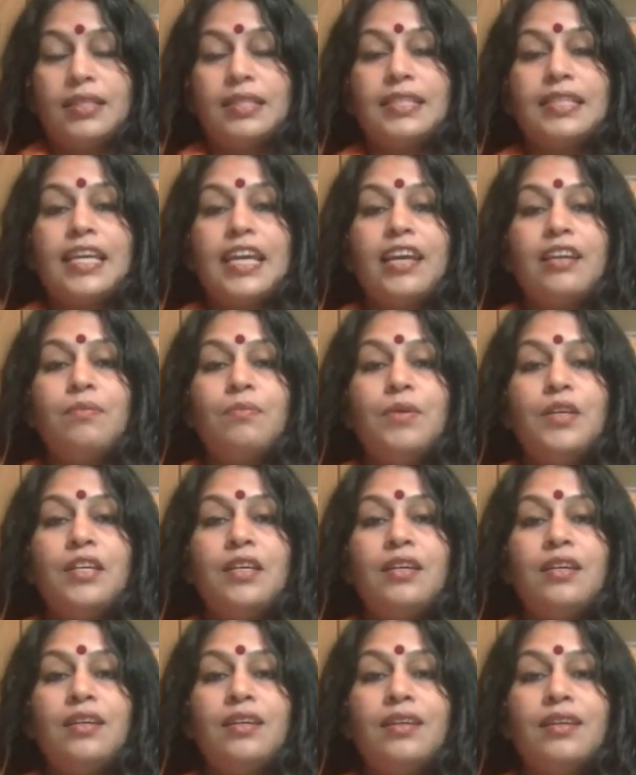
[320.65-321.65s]
can
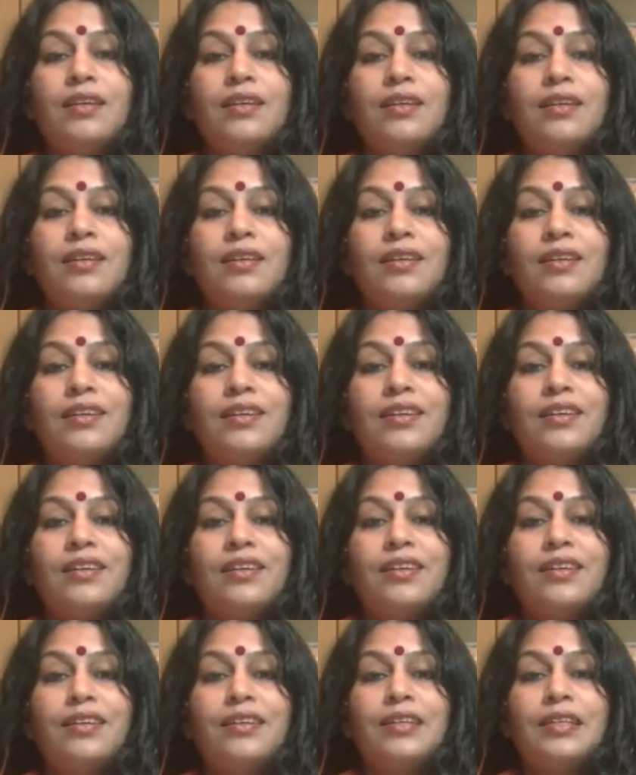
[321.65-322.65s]
be
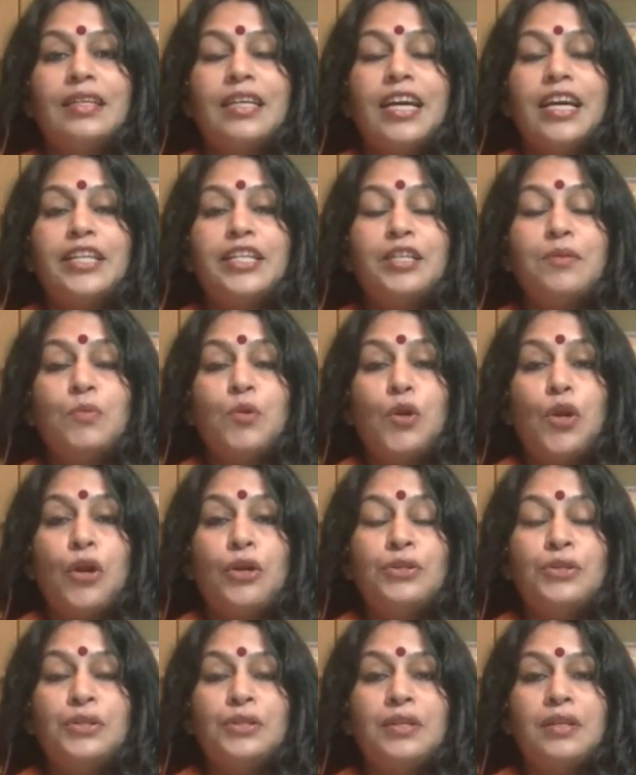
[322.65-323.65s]

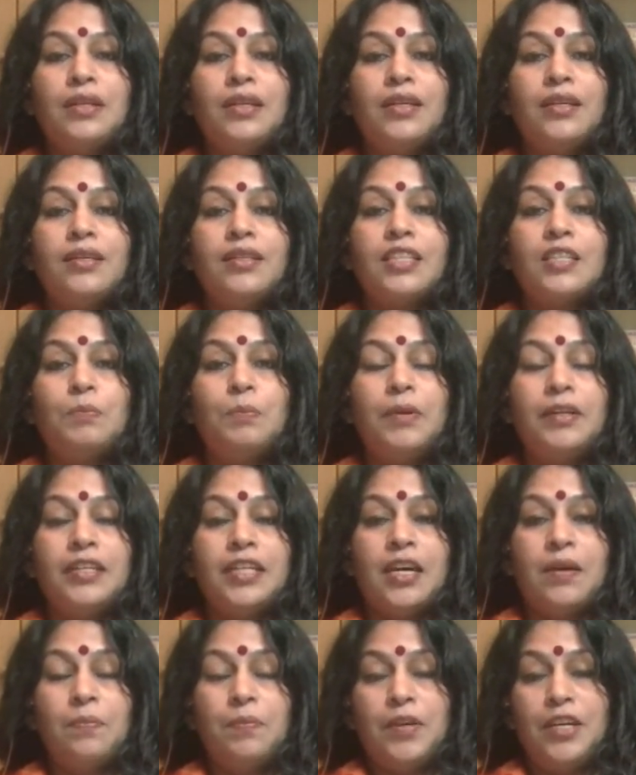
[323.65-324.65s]
etymologically split
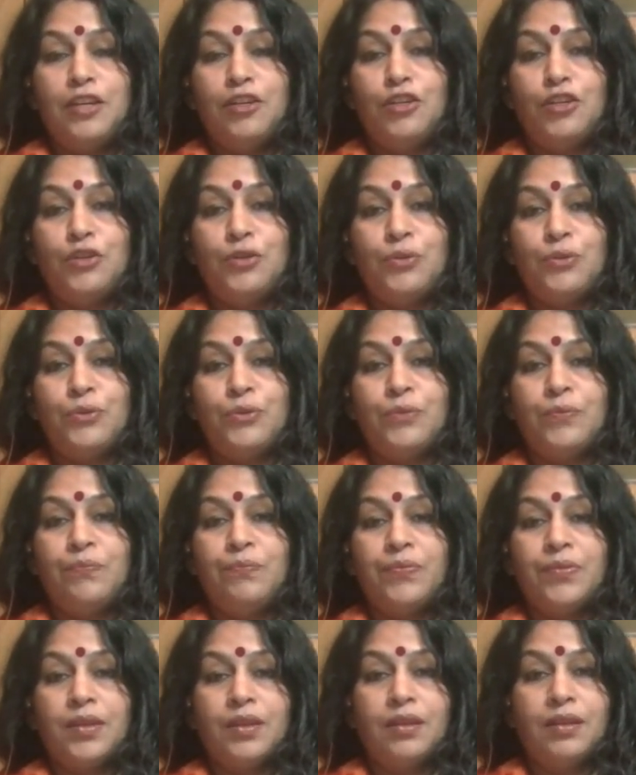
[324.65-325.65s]
up into
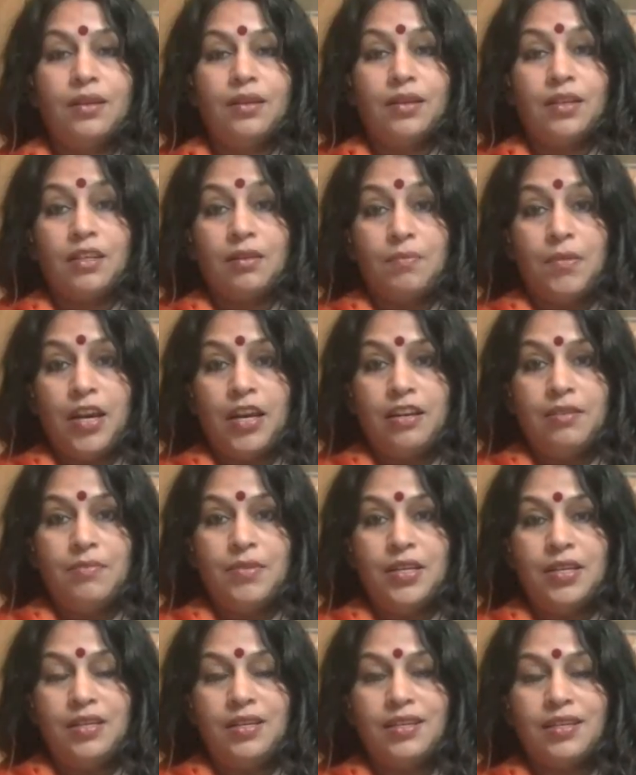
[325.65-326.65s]

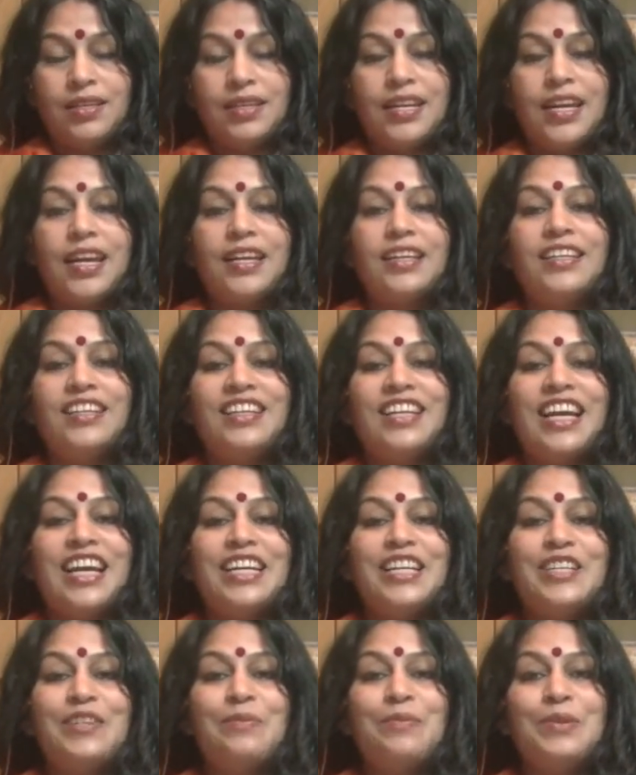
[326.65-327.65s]
commandment and
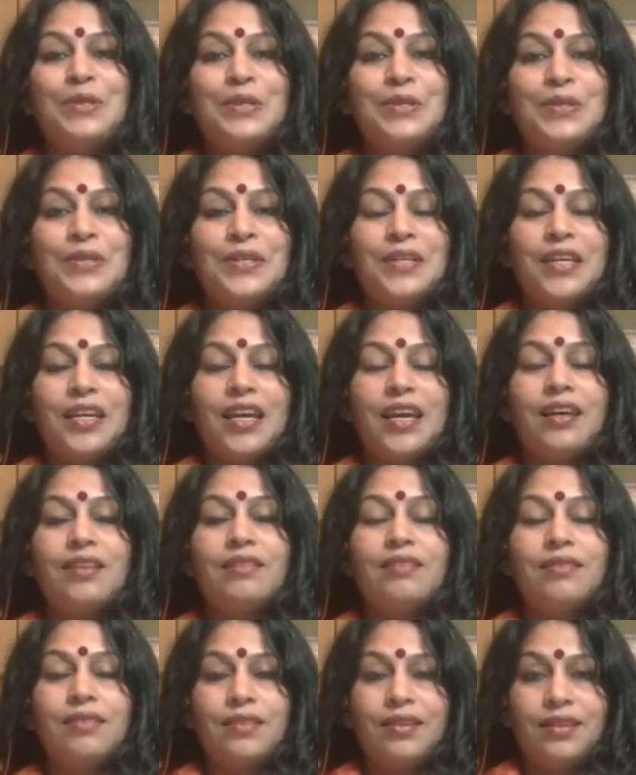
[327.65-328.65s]
enlightenment, and
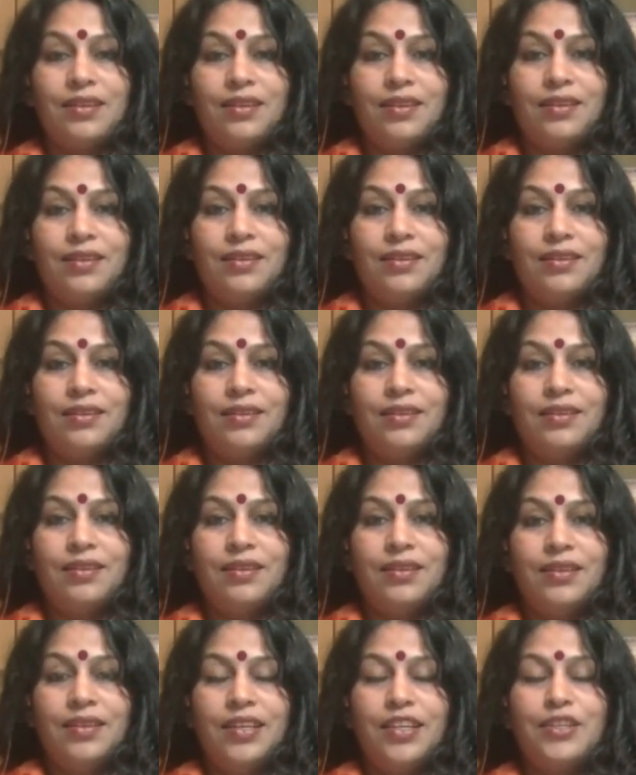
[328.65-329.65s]
Tra
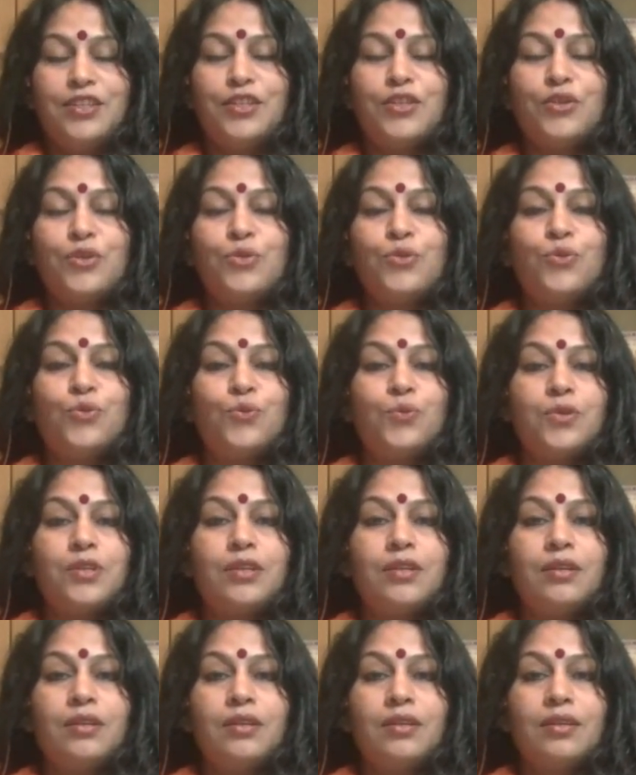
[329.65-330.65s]
is the root
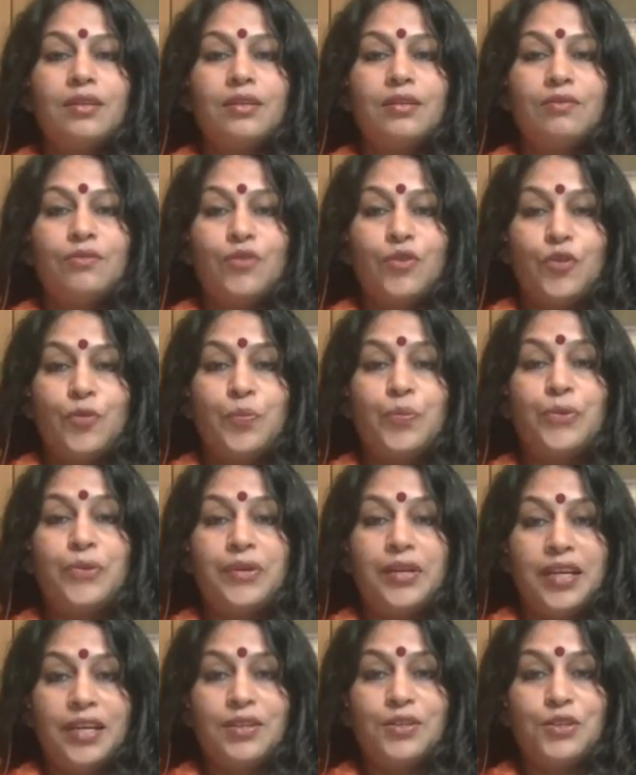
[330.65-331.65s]
word for
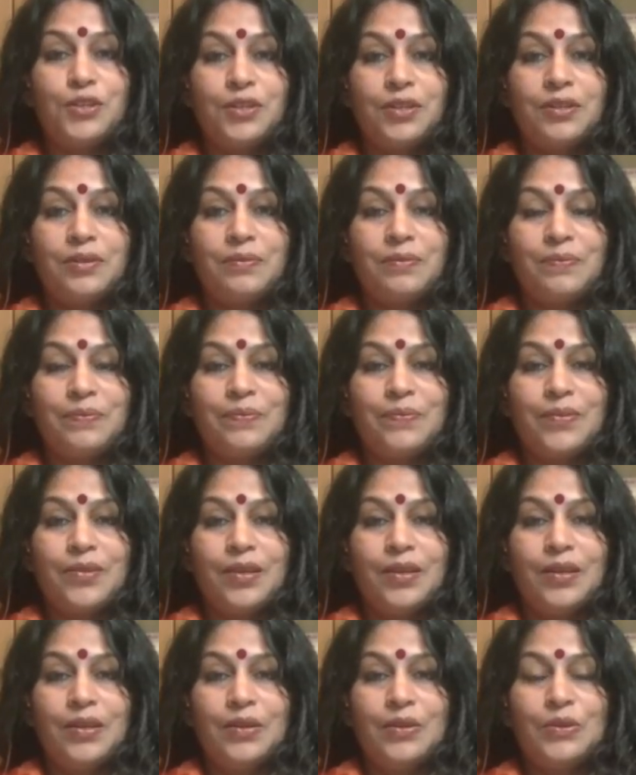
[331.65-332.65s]
protection.
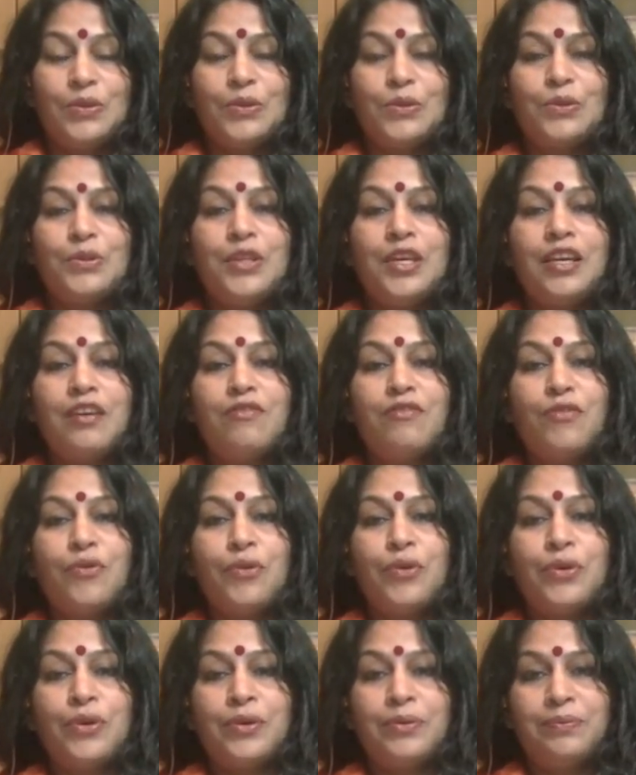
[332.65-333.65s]
So
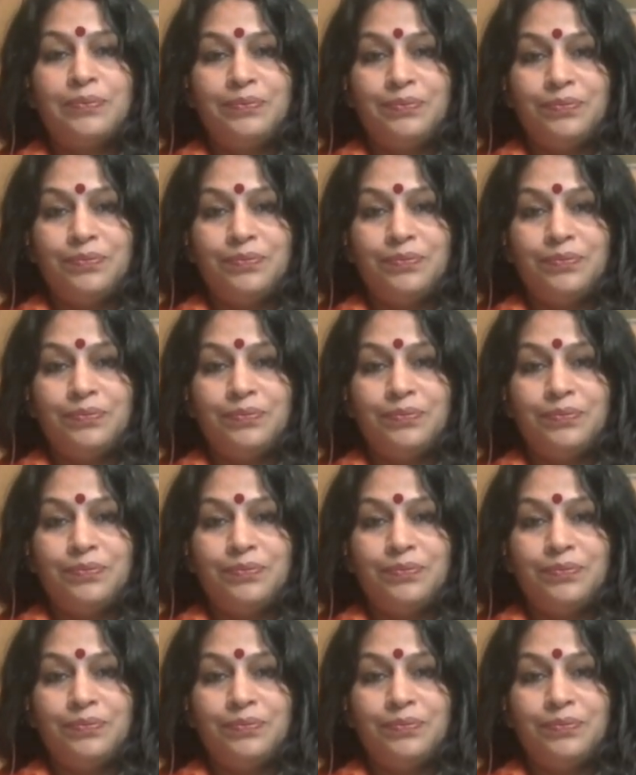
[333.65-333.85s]
therefore,